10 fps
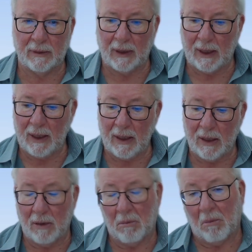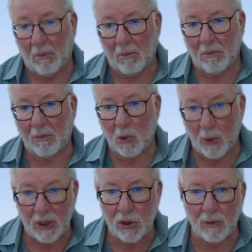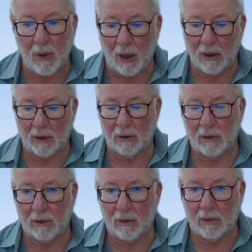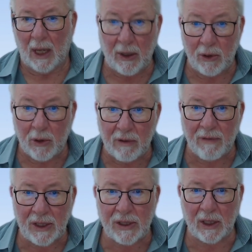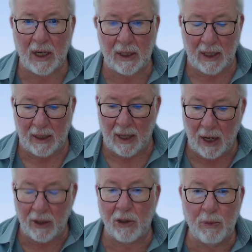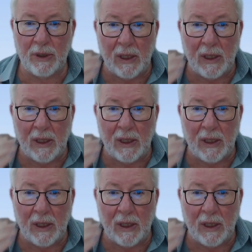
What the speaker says: Okay. Question mark. Now you'd investigate that. Now you would,